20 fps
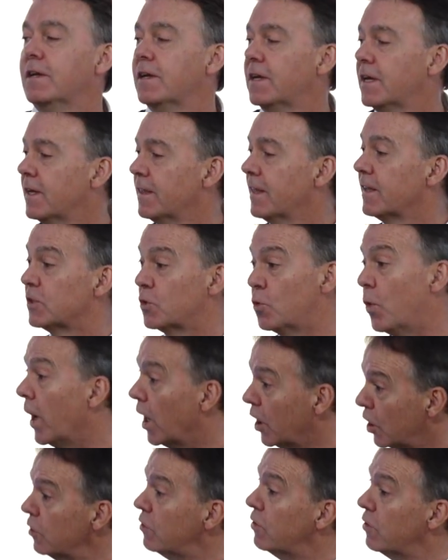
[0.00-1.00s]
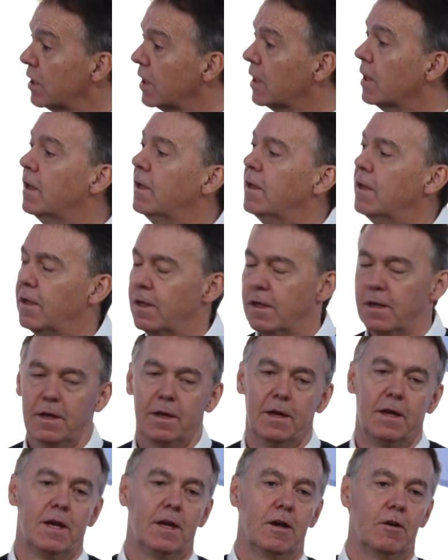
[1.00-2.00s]
that's quite a good thing
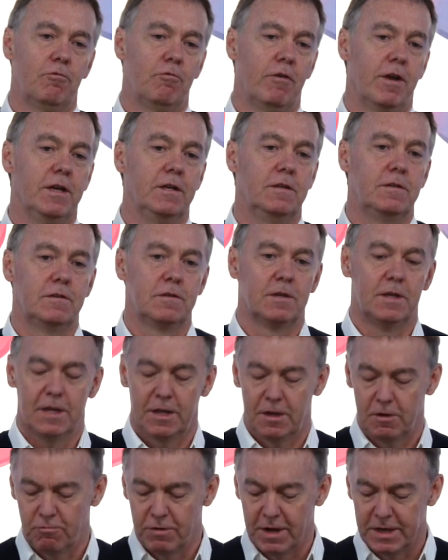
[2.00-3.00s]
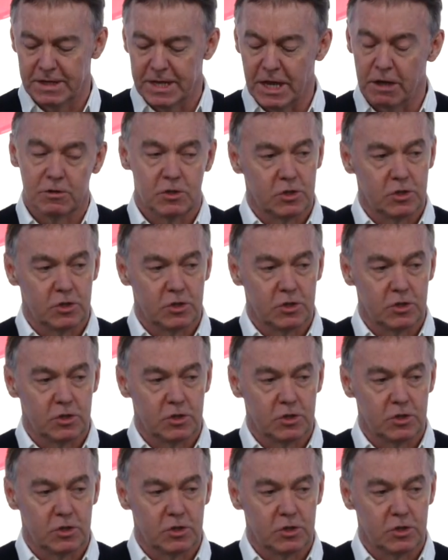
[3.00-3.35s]
right now.